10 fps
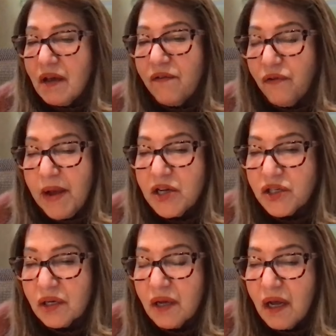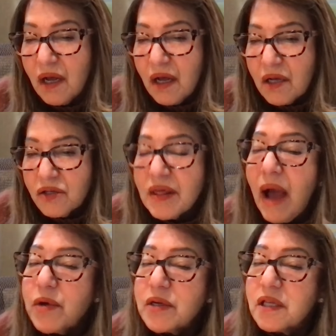information. So
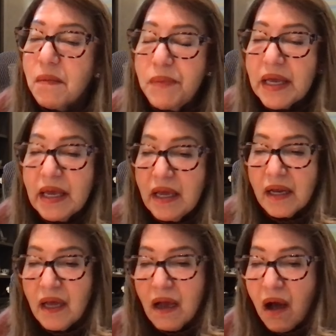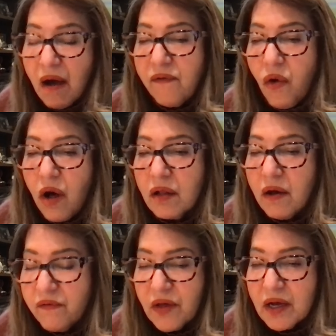that was the beginning of all
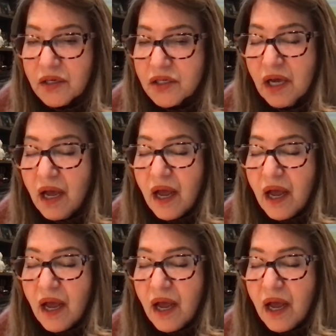of this.